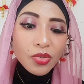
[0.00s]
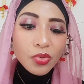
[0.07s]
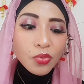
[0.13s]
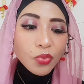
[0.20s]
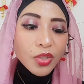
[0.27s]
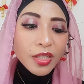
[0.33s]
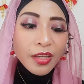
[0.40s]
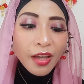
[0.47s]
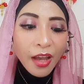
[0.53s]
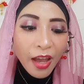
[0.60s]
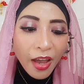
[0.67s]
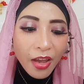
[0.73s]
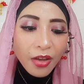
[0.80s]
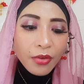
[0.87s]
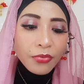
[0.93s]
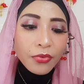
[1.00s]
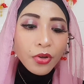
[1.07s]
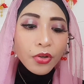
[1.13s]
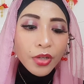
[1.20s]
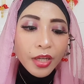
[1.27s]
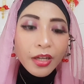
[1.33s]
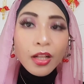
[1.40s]
we have
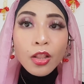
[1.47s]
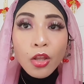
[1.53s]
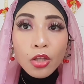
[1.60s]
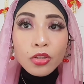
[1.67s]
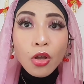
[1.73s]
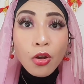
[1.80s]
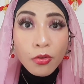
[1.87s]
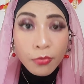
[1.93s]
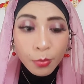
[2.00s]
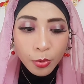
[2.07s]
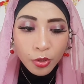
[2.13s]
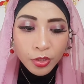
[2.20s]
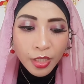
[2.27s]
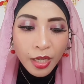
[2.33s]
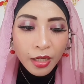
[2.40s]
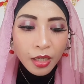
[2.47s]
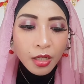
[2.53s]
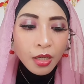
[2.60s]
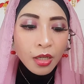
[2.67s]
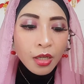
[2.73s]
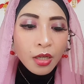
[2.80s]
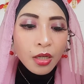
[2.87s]
a lot of product.
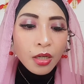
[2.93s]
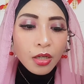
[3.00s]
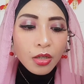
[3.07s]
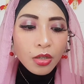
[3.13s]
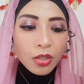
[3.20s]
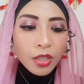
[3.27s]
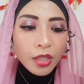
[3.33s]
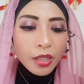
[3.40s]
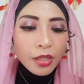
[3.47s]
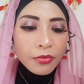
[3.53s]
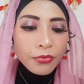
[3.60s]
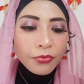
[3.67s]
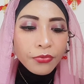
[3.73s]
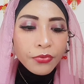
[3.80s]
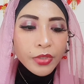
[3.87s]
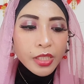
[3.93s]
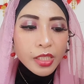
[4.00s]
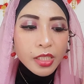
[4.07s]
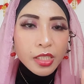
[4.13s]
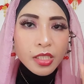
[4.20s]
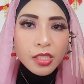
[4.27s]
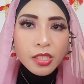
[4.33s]
Okay,
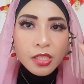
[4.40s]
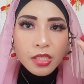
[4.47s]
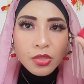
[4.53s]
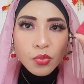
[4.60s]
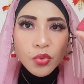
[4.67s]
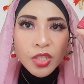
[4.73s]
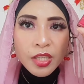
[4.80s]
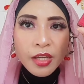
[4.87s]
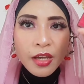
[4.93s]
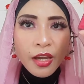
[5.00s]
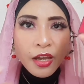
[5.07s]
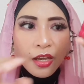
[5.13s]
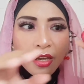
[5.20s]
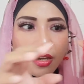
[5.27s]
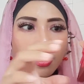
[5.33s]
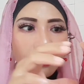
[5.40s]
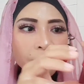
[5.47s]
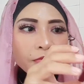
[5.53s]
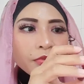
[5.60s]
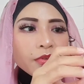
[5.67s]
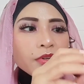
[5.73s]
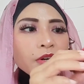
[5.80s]
first we
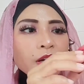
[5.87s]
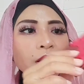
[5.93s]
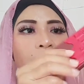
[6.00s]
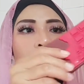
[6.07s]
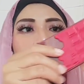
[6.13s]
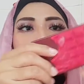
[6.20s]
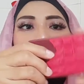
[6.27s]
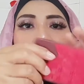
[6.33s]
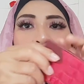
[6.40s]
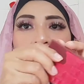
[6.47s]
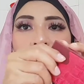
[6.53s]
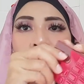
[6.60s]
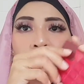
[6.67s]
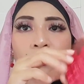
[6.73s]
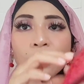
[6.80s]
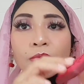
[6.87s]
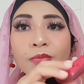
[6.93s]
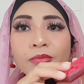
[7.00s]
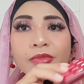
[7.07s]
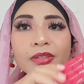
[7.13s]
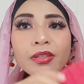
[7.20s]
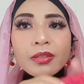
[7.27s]
have, guys,
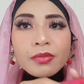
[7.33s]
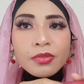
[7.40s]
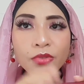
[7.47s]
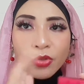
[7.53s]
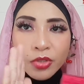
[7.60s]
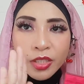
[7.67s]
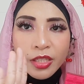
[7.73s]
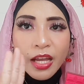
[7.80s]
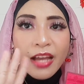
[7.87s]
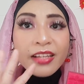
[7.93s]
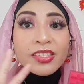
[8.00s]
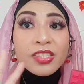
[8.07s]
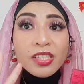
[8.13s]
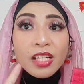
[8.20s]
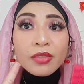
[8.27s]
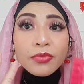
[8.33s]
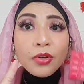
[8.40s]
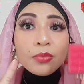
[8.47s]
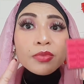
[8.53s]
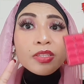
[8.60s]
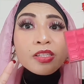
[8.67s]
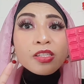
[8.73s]
I start
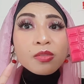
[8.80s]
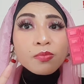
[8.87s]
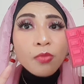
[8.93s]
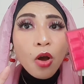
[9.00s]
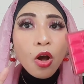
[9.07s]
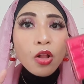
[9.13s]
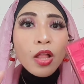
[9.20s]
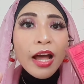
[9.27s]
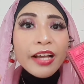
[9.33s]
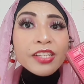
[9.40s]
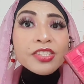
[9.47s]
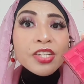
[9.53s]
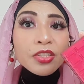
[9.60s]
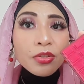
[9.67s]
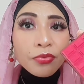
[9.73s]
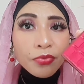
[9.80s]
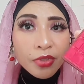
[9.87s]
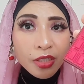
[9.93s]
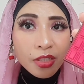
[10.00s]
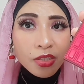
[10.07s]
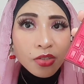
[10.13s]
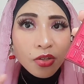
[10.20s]
from the small eyeshadow
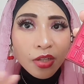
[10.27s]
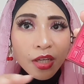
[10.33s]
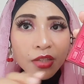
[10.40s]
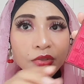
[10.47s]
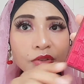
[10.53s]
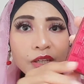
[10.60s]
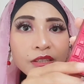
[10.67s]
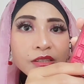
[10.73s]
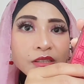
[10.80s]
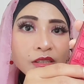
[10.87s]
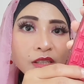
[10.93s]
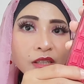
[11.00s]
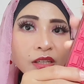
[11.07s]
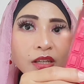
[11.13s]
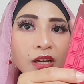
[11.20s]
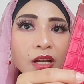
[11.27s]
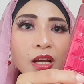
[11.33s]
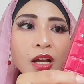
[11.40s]
first. Okay, you can see